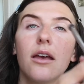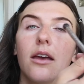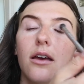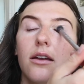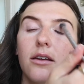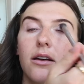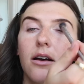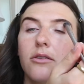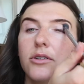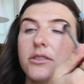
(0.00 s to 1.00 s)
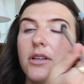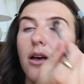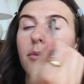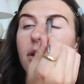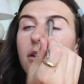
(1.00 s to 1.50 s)
And it covers
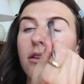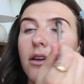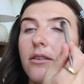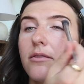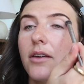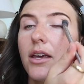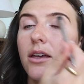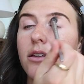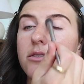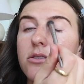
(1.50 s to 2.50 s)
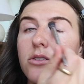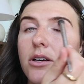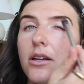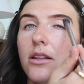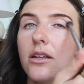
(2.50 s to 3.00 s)
up any like veins or
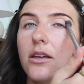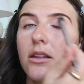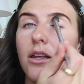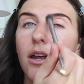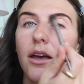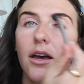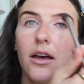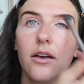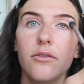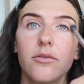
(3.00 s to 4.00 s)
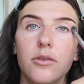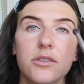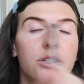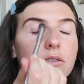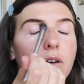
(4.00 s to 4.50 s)
anything that I have because
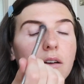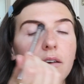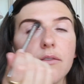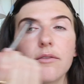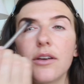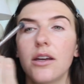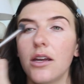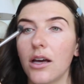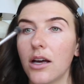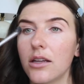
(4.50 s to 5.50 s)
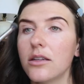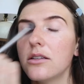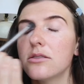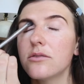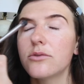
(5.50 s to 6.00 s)
I do kind of have veiny
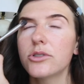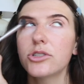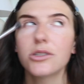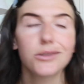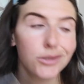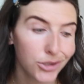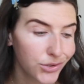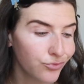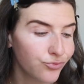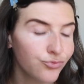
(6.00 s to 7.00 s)
eyelids, unfortunately.